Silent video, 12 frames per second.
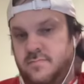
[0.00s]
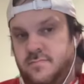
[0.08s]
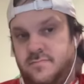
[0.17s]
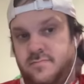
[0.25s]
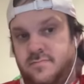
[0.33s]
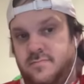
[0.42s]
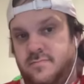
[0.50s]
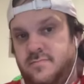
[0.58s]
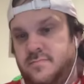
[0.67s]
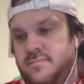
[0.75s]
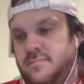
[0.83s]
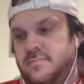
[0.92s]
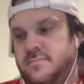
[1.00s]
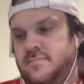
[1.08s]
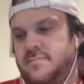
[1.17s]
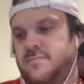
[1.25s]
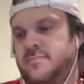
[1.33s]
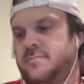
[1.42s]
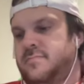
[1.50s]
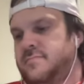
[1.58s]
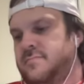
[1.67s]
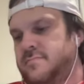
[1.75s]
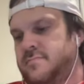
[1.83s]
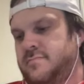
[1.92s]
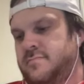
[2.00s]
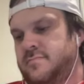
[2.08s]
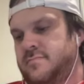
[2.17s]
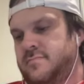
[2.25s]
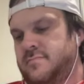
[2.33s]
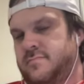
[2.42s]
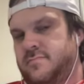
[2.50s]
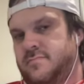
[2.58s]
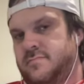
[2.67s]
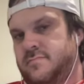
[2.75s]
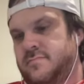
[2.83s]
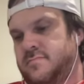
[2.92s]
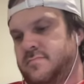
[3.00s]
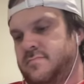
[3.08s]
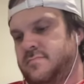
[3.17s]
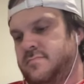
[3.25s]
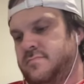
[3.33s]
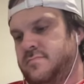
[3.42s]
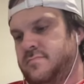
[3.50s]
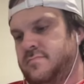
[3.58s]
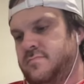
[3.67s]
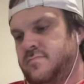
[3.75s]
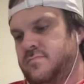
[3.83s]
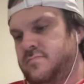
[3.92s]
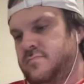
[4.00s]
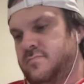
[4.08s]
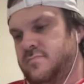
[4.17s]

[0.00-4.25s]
The person shown says nothing.